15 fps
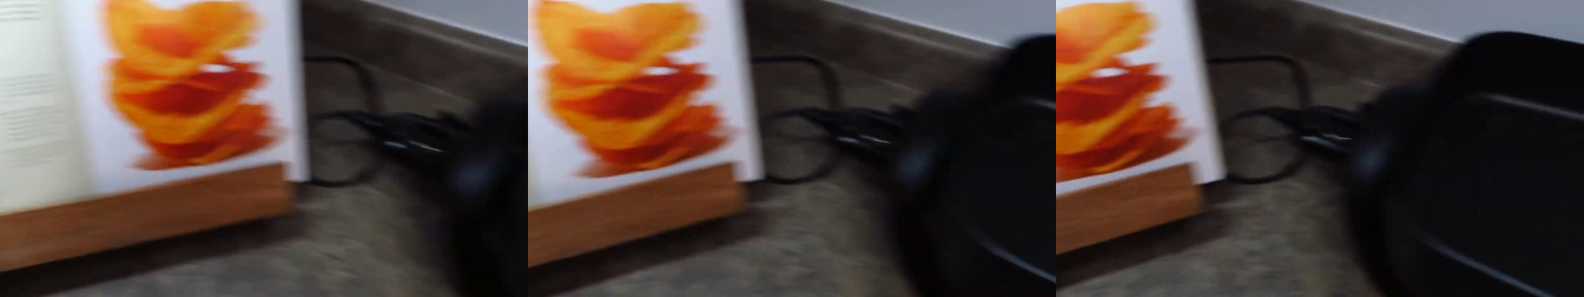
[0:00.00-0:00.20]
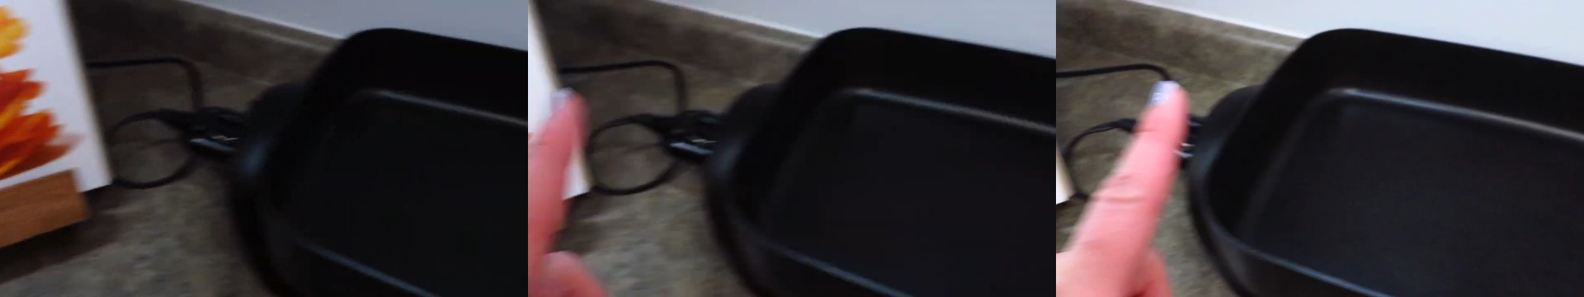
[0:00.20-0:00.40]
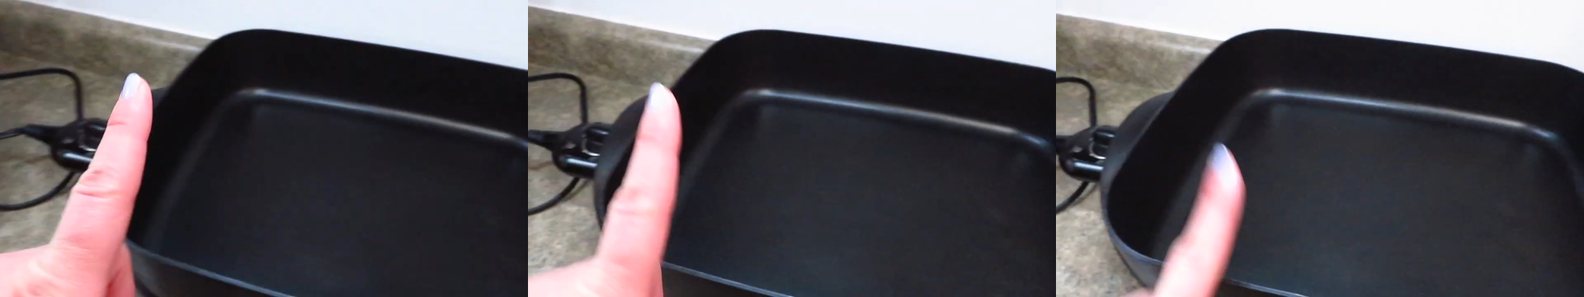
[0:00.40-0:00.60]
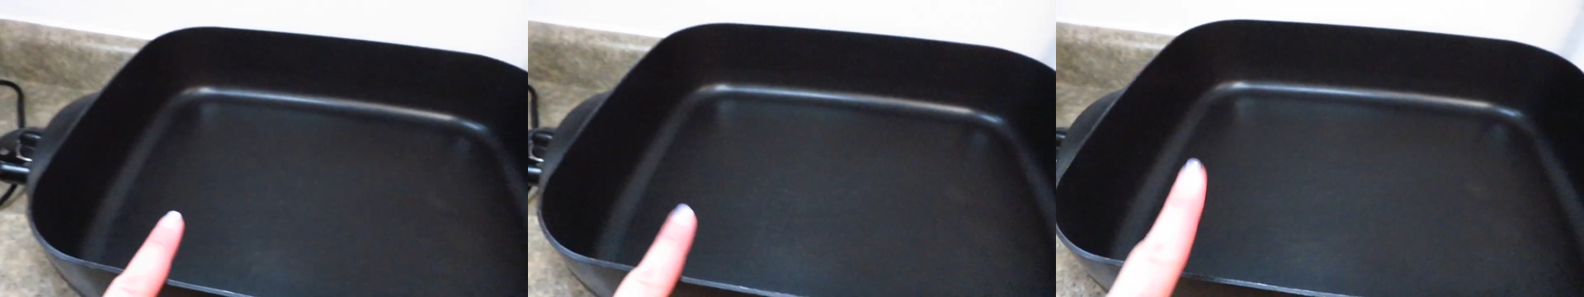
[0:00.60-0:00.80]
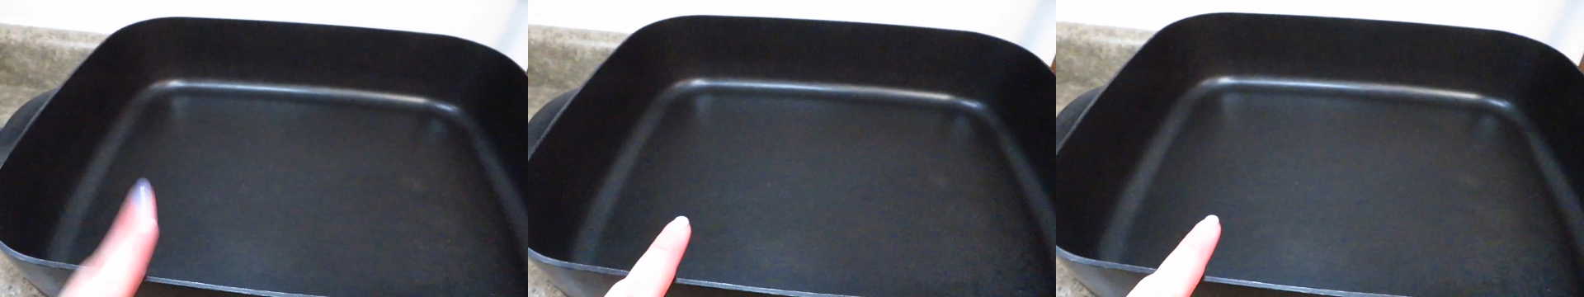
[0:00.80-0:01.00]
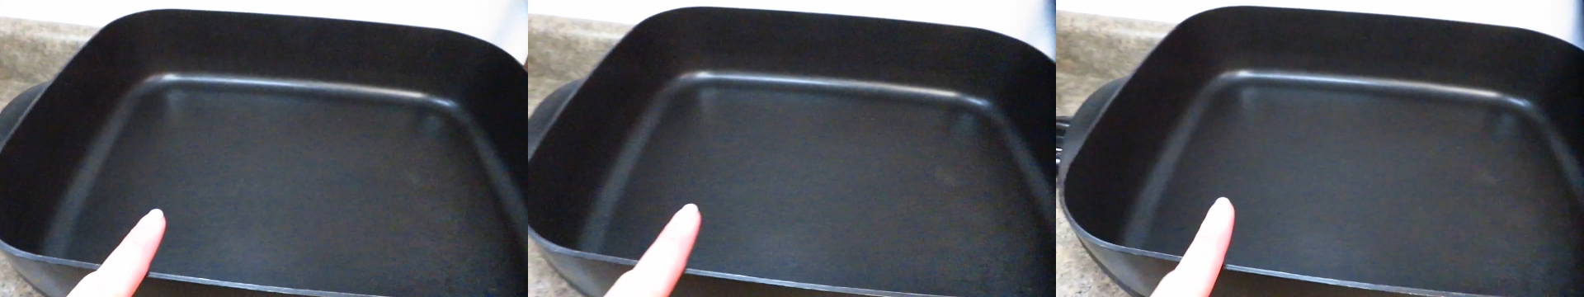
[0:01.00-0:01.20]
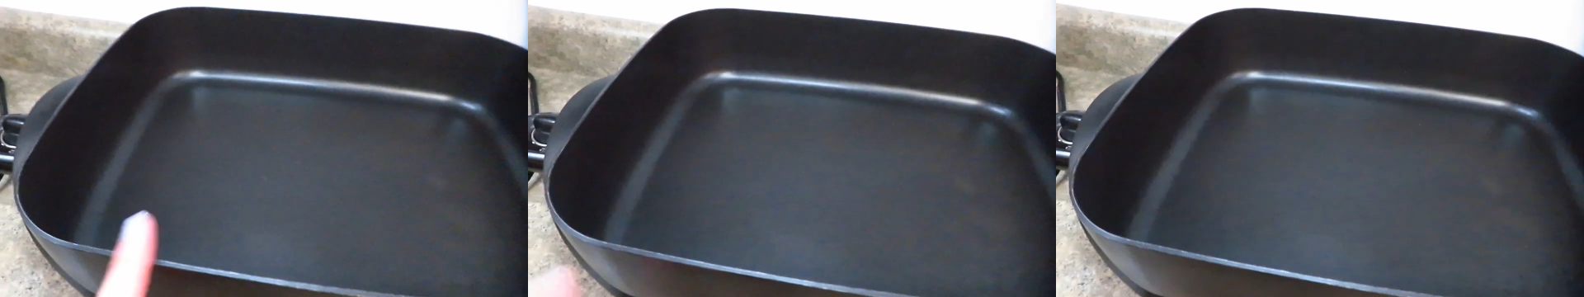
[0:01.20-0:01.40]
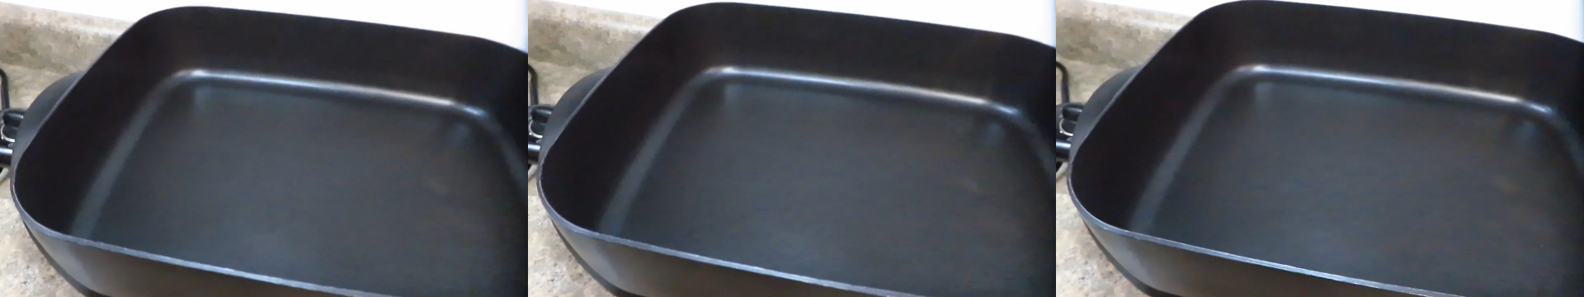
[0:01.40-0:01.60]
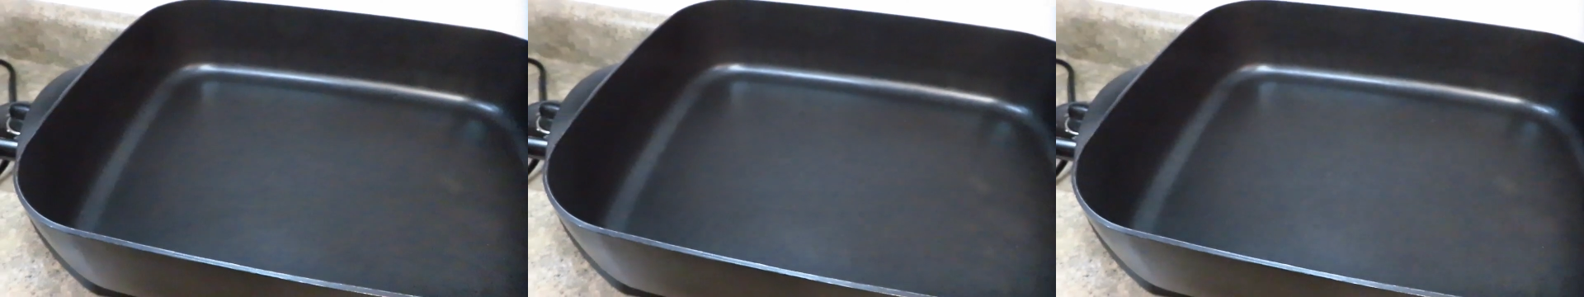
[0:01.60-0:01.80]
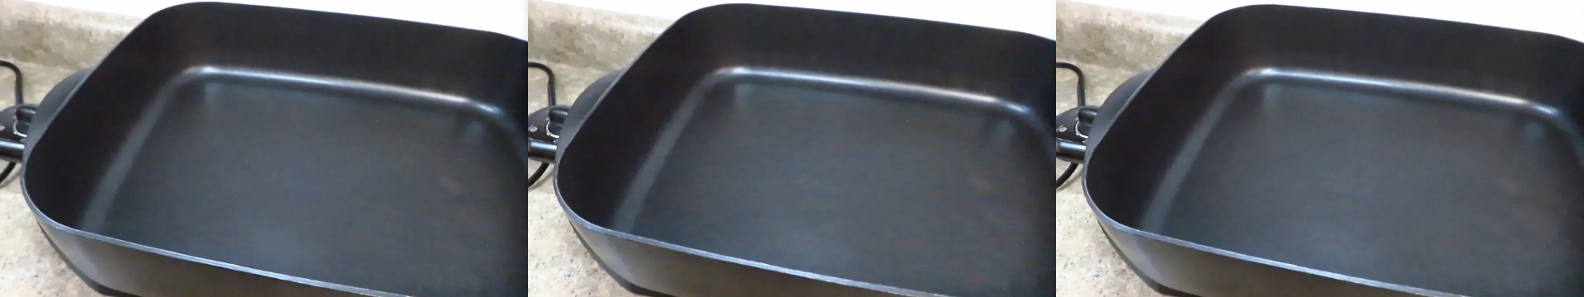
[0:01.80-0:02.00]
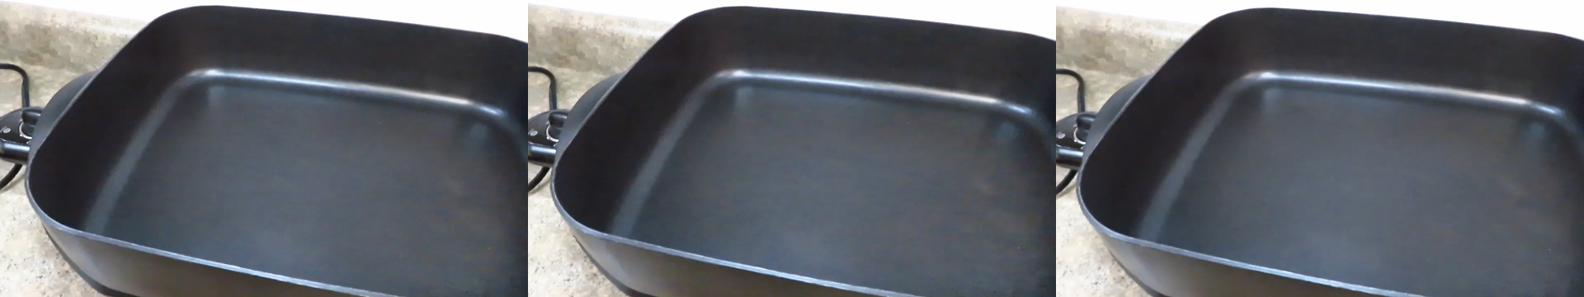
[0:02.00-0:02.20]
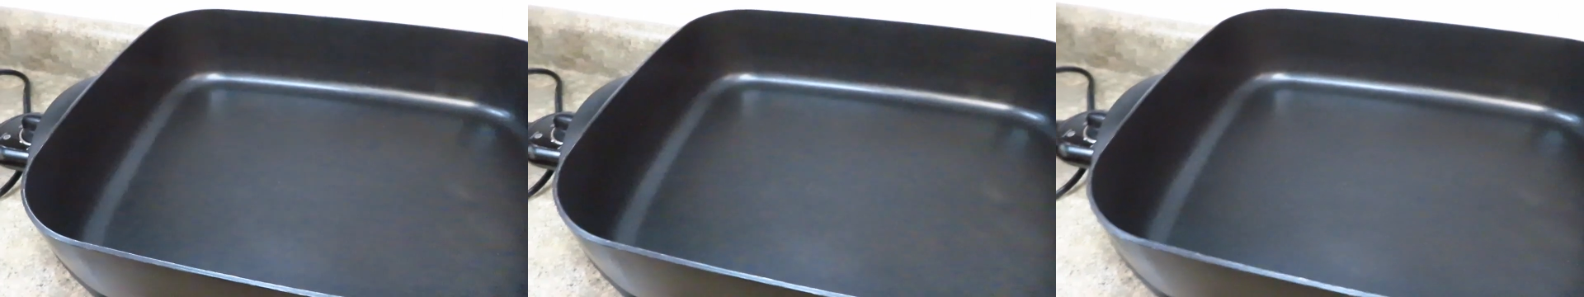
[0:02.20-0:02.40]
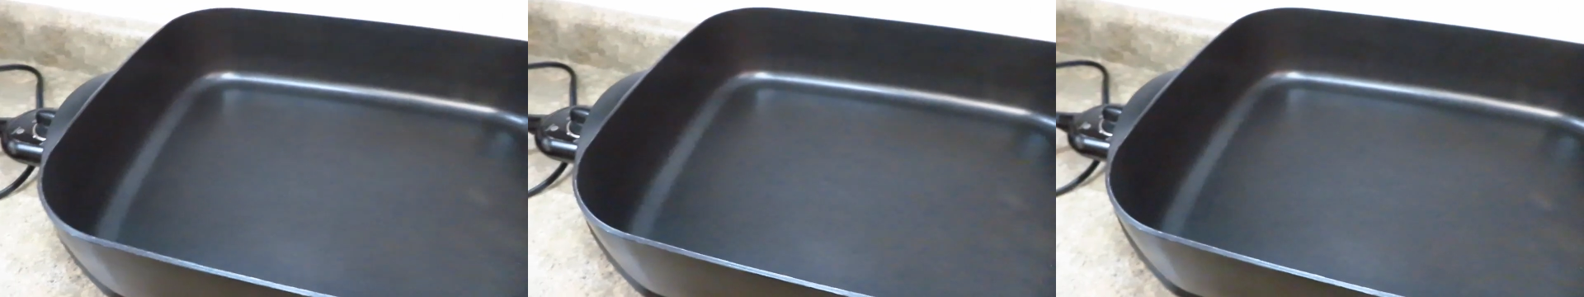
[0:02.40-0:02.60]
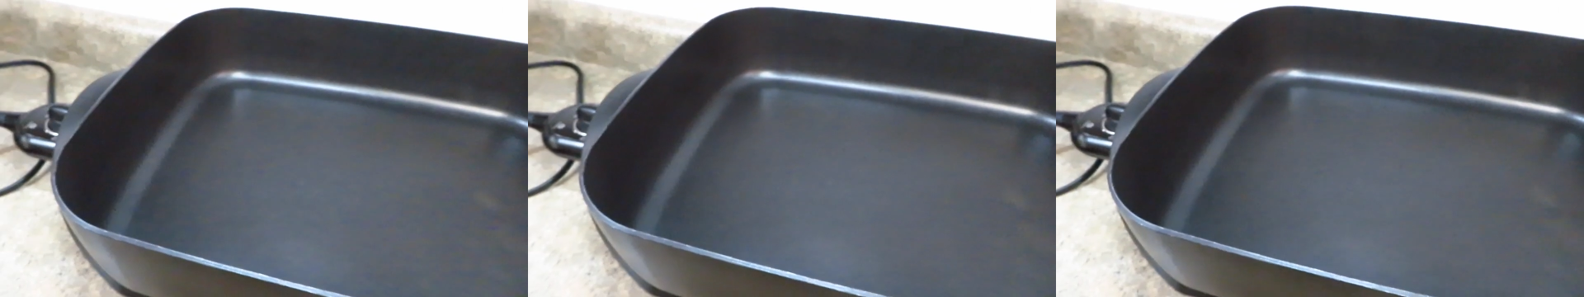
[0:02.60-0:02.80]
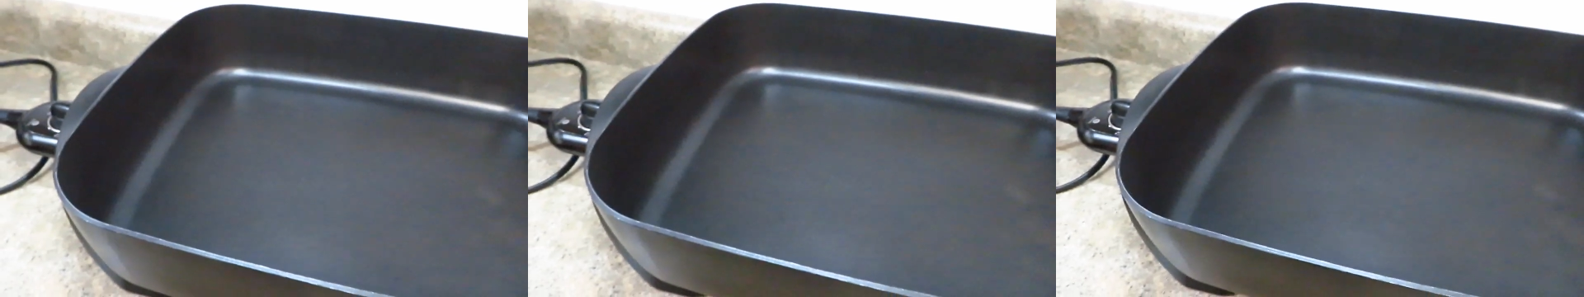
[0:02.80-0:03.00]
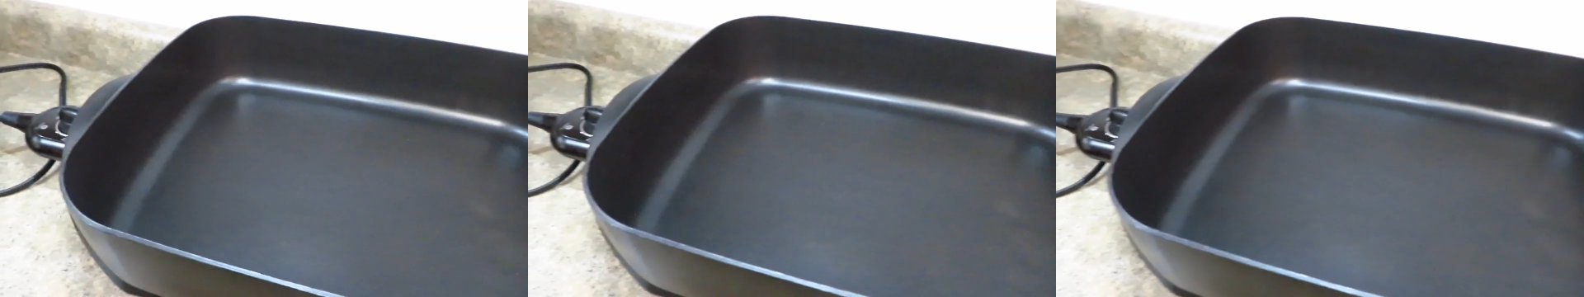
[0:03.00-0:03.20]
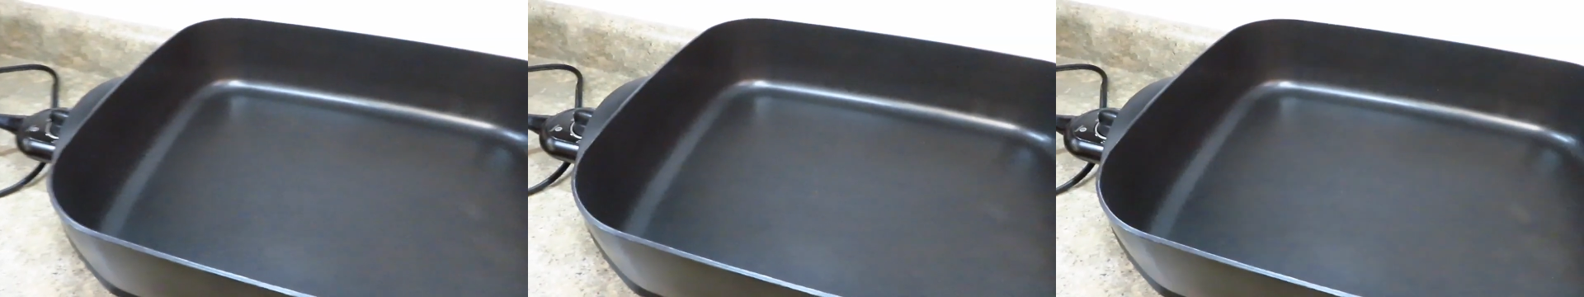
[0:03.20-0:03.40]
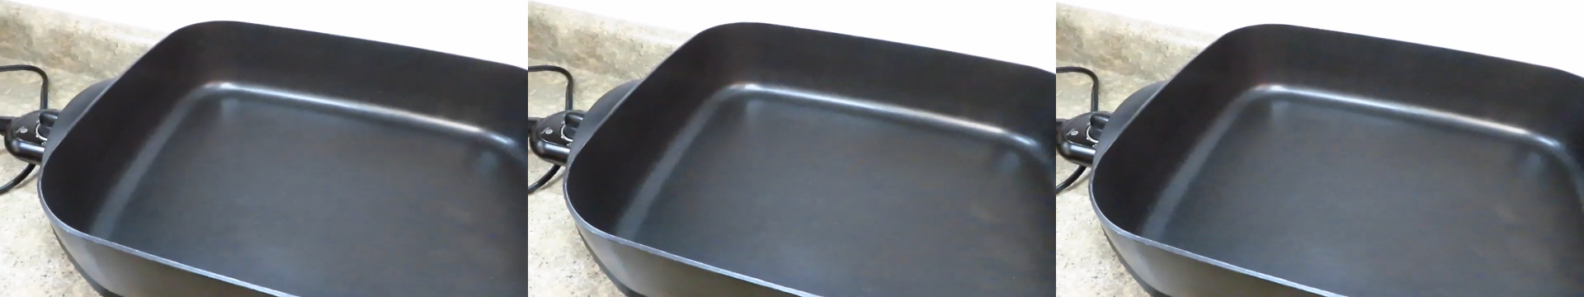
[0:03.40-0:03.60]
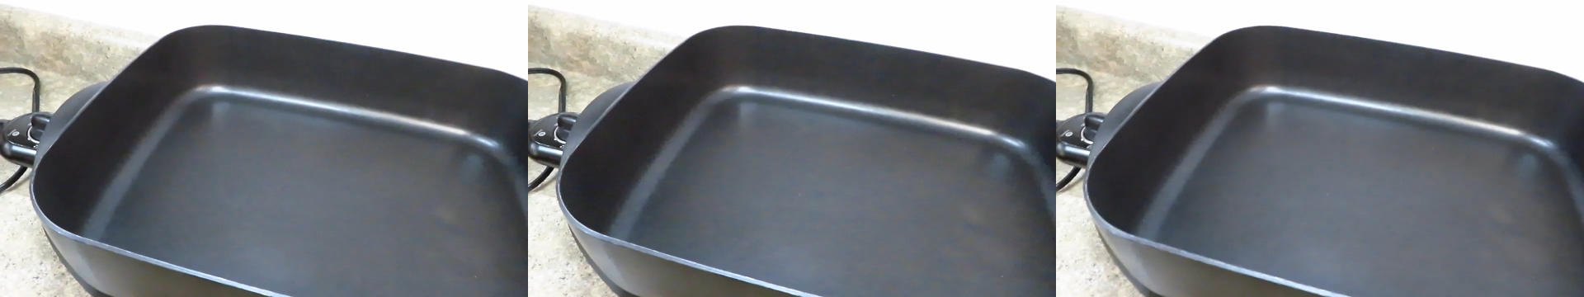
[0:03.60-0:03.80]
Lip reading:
(no speaker visible)